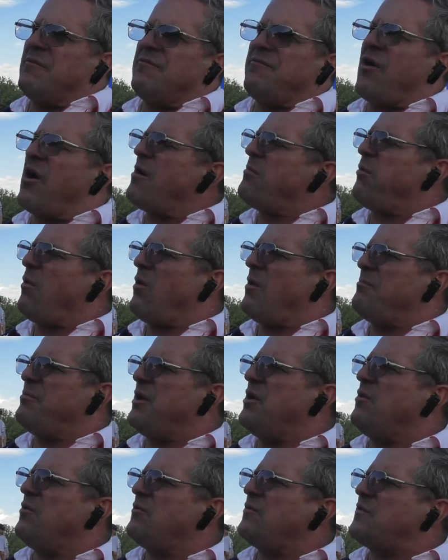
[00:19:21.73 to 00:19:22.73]
verbal
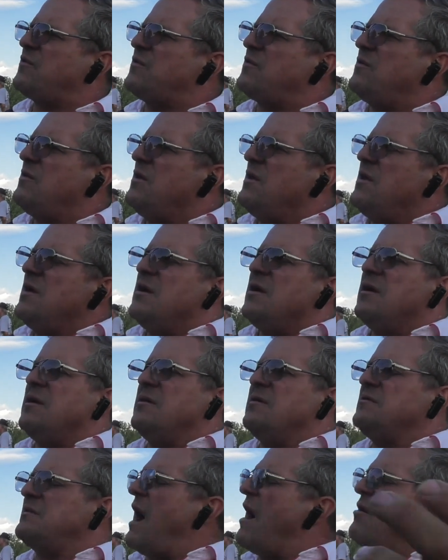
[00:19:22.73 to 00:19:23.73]
abuse,
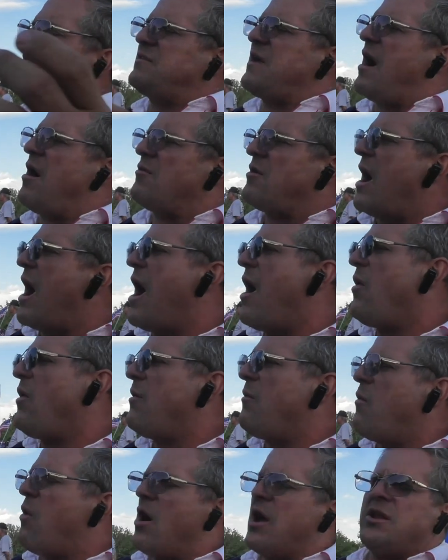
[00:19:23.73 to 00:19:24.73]
downtown
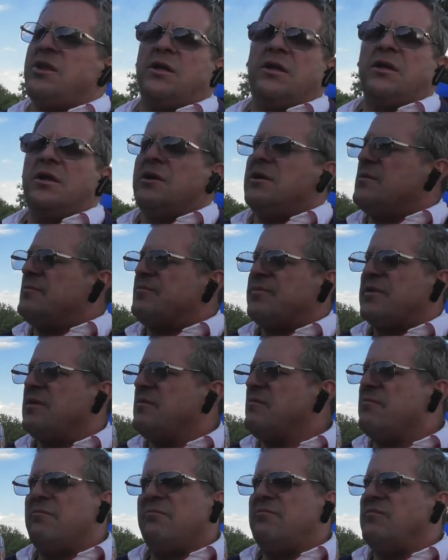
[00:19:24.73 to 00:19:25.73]
Hollywood,
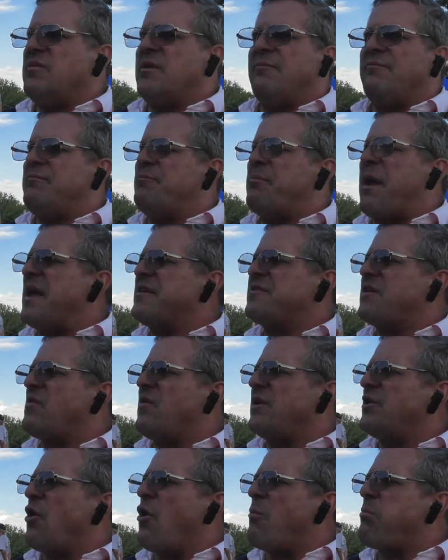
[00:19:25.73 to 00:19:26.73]

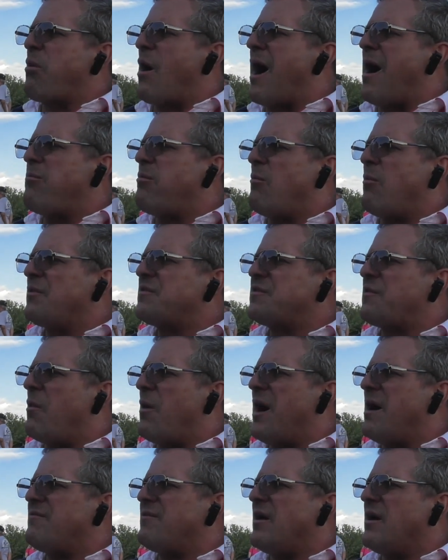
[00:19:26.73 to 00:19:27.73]
basically no problem
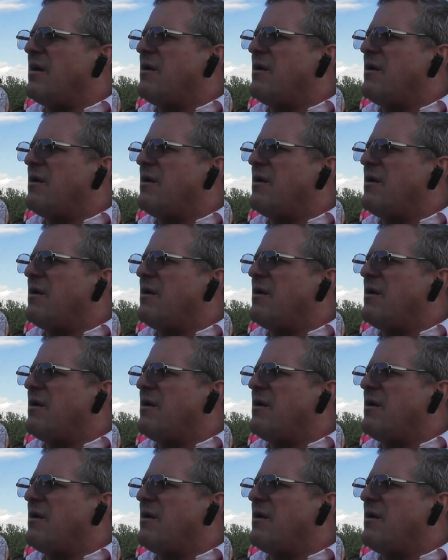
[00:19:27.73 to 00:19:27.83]
whatsoever.